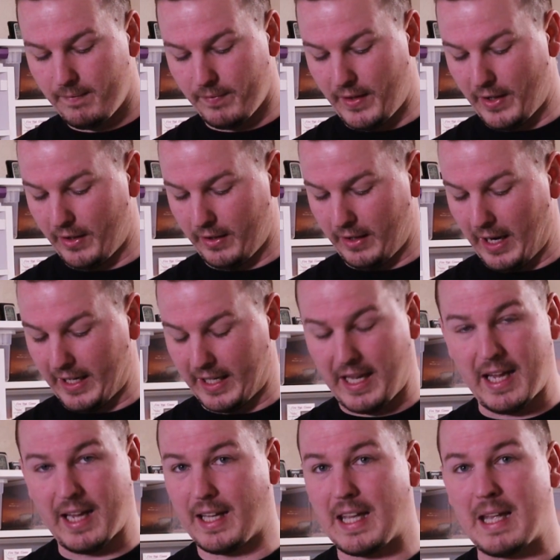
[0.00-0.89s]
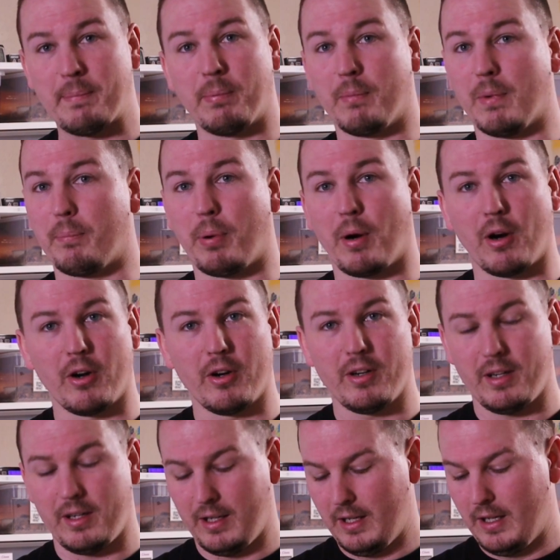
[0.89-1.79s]
I can't keep them
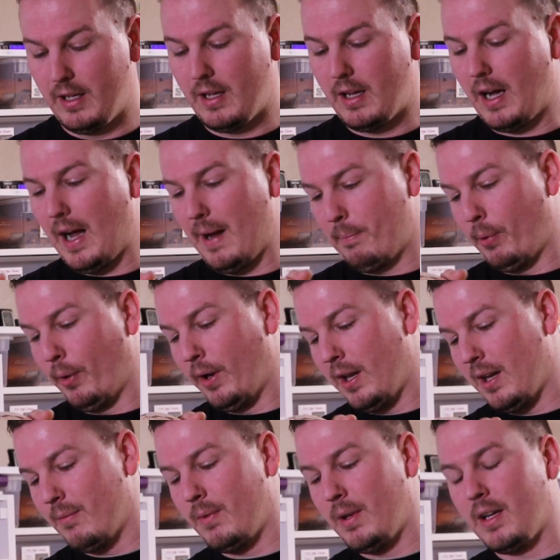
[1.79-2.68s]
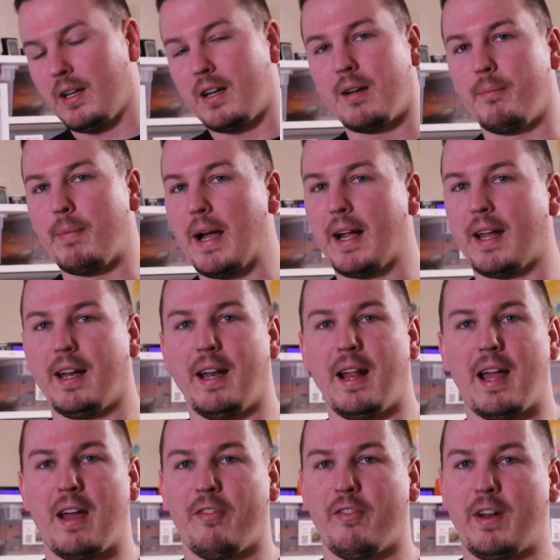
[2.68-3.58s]
apart. I put him in, come back in
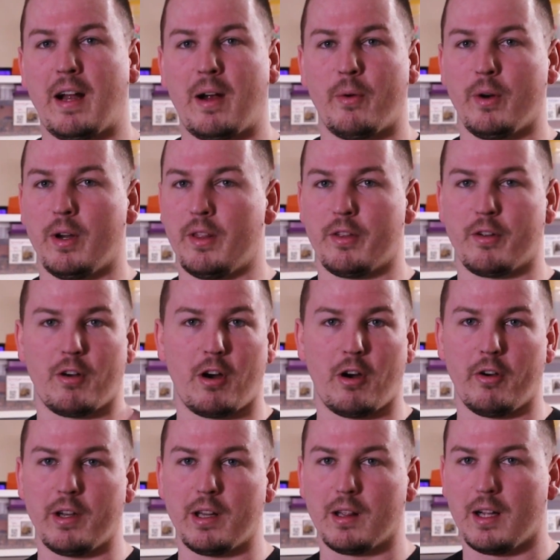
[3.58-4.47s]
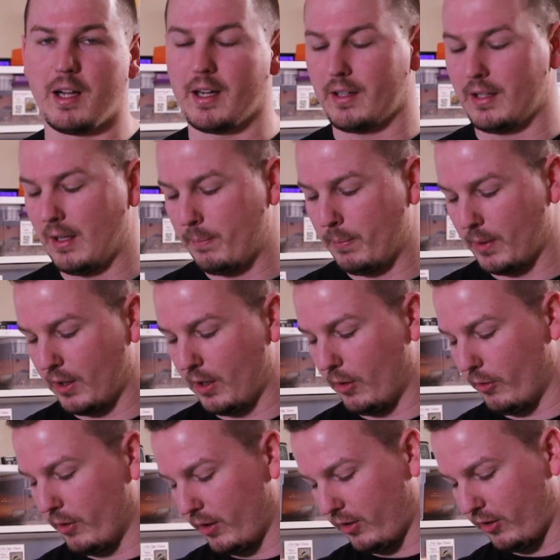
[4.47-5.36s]
a half an hour, and they're already locked up and
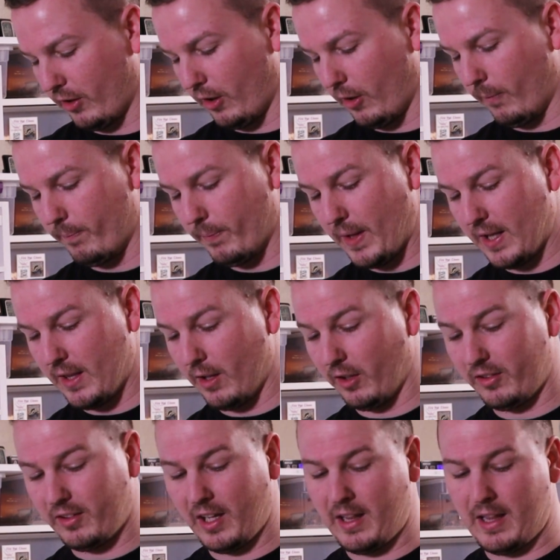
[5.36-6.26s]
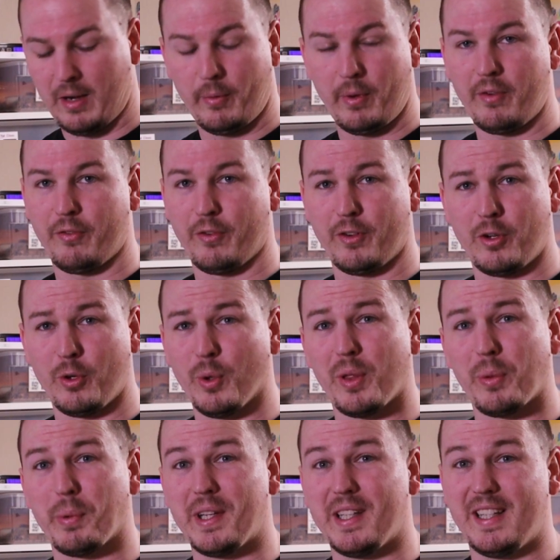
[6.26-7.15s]
going. So, and they'll stay that way for 2
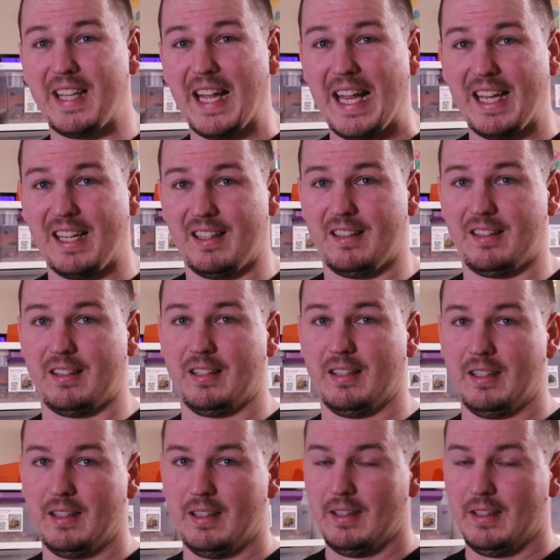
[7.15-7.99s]
or 3 days.